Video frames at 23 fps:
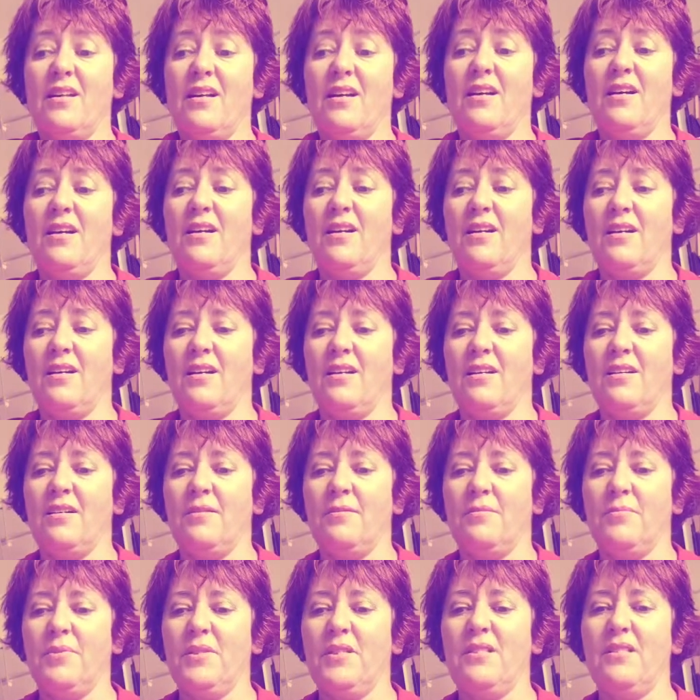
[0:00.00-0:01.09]

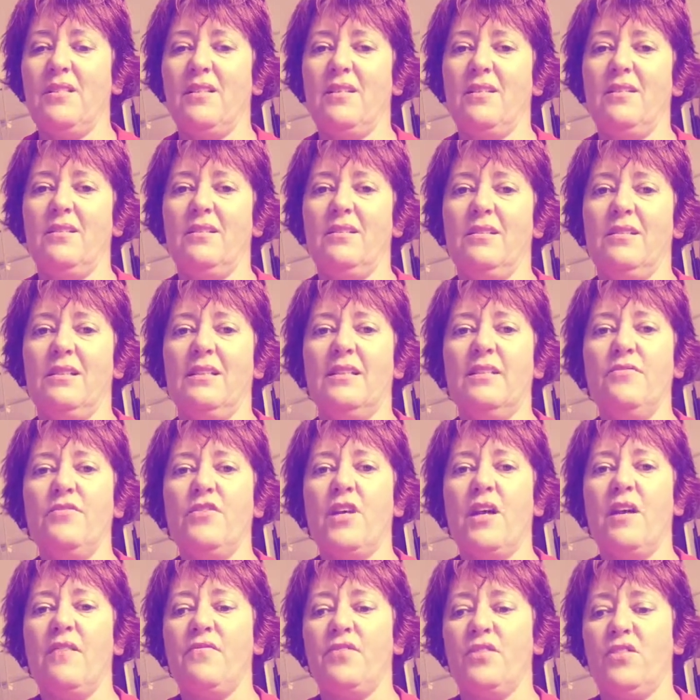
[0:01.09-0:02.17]
particularly if
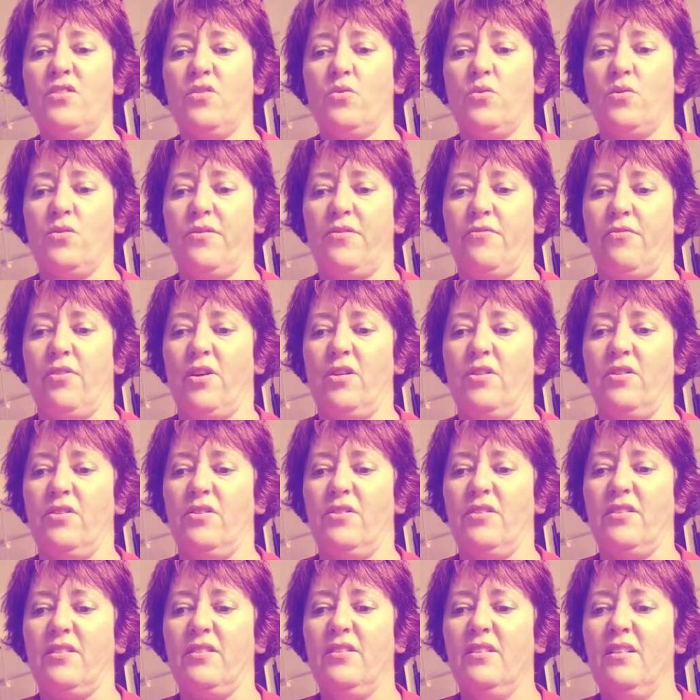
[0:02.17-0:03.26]
you have a sore
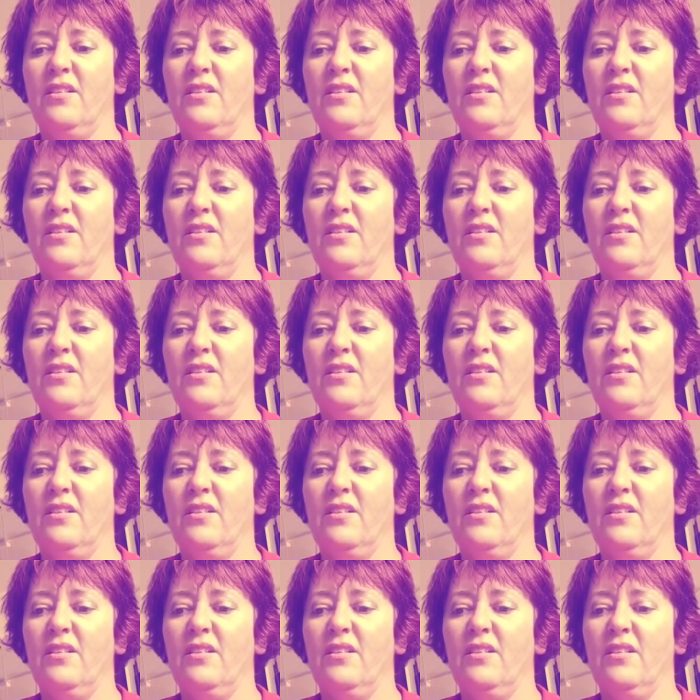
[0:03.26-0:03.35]
throat,